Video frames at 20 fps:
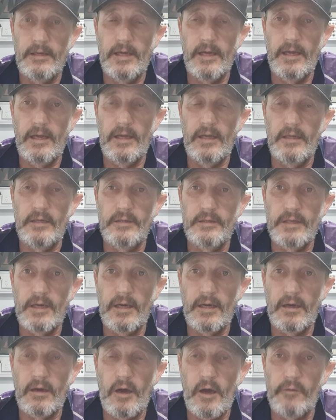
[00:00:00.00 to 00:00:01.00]
and
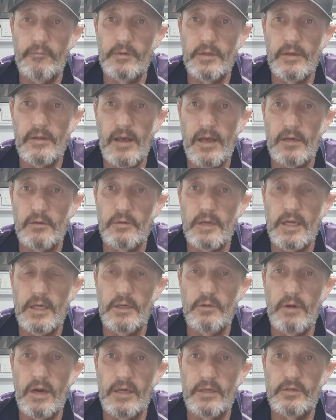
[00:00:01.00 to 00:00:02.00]
hopefully that'll get
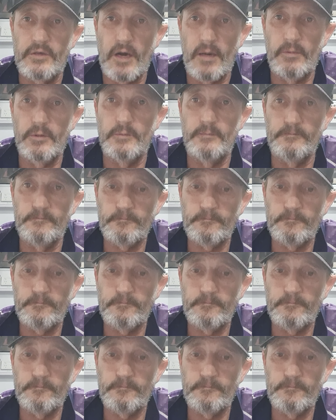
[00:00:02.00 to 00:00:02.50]
you out of trouble.